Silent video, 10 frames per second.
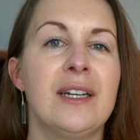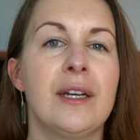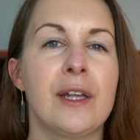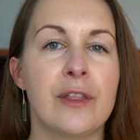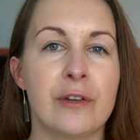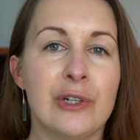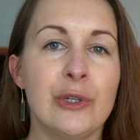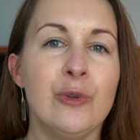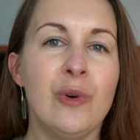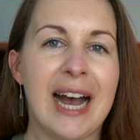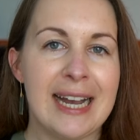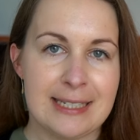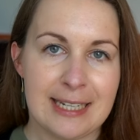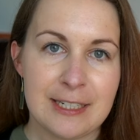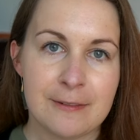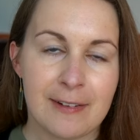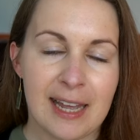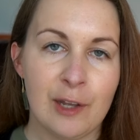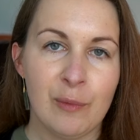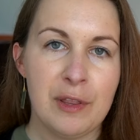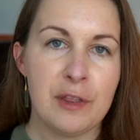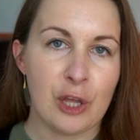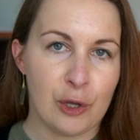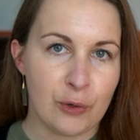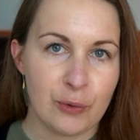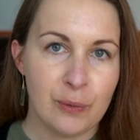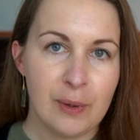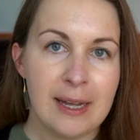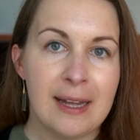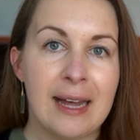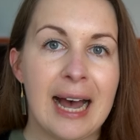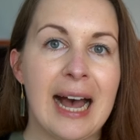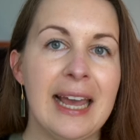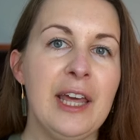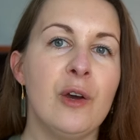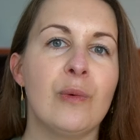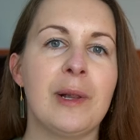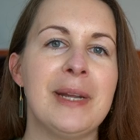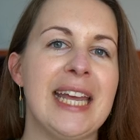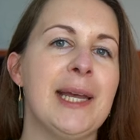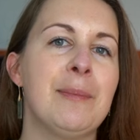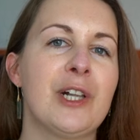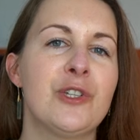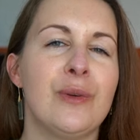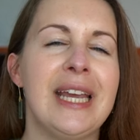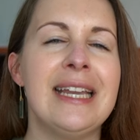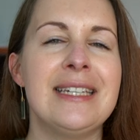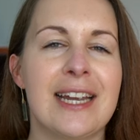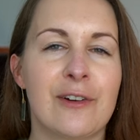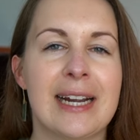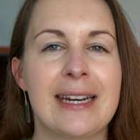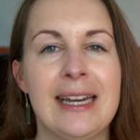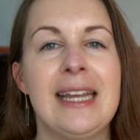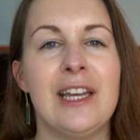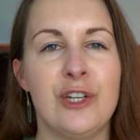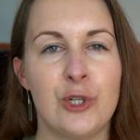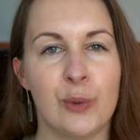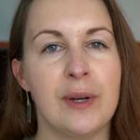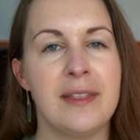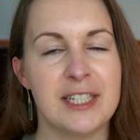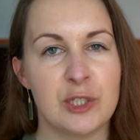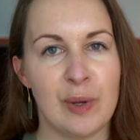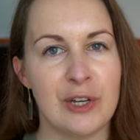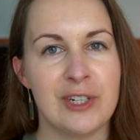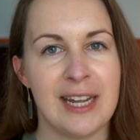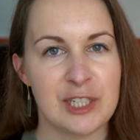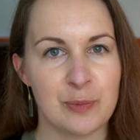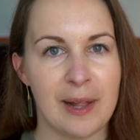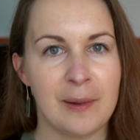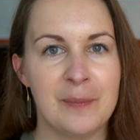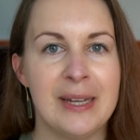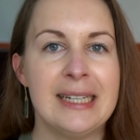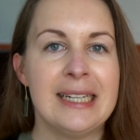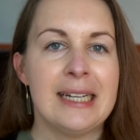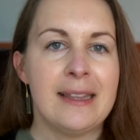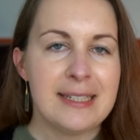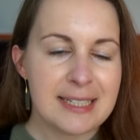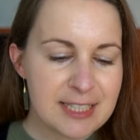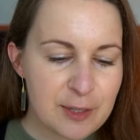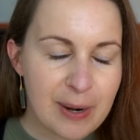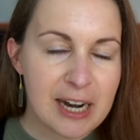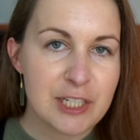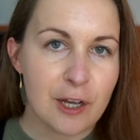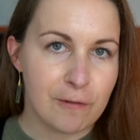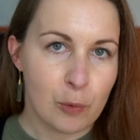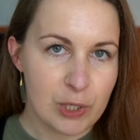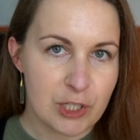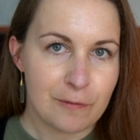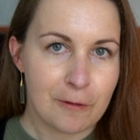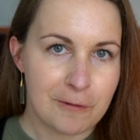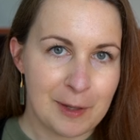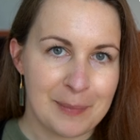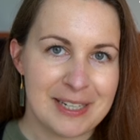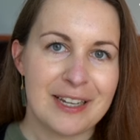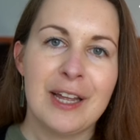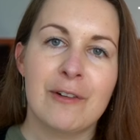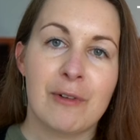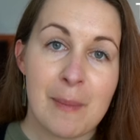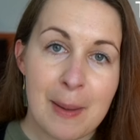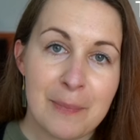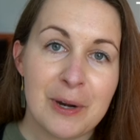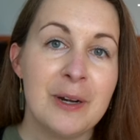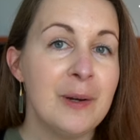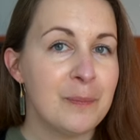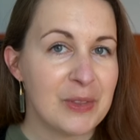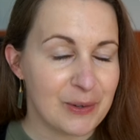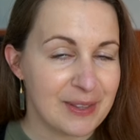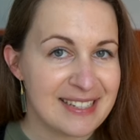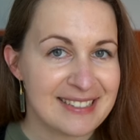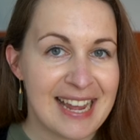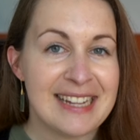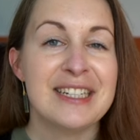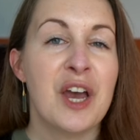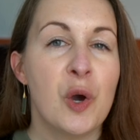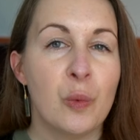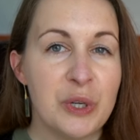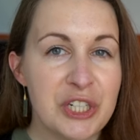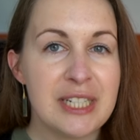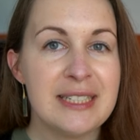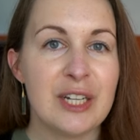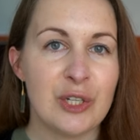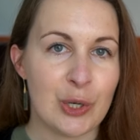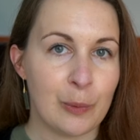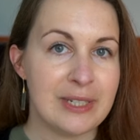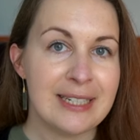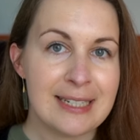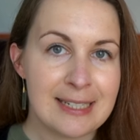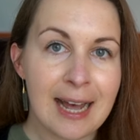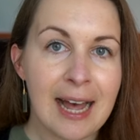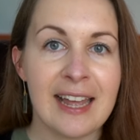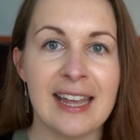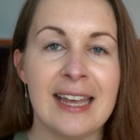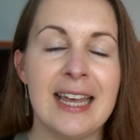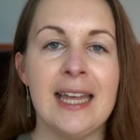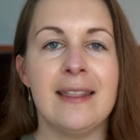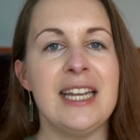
through identifying with you, I will be able to indirectly enjoy this wish as well. This is the part of wish fulfillment. Remember, in this case, wishes don't die. They